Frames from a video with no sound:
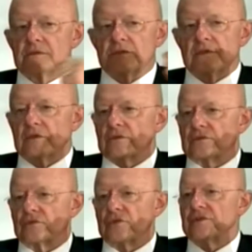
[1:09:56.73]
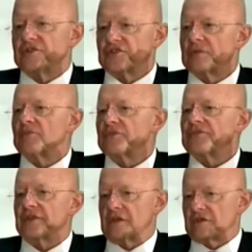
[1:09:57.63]
you know, doing the simple
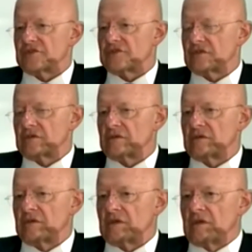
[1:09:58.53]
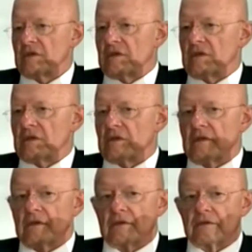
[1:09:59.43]
things
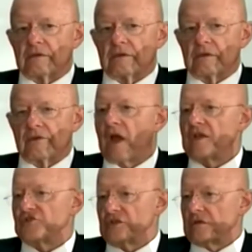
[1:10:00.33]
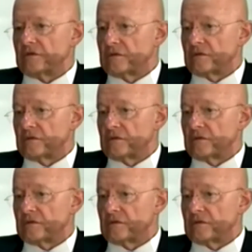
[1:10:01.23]
of hygiene.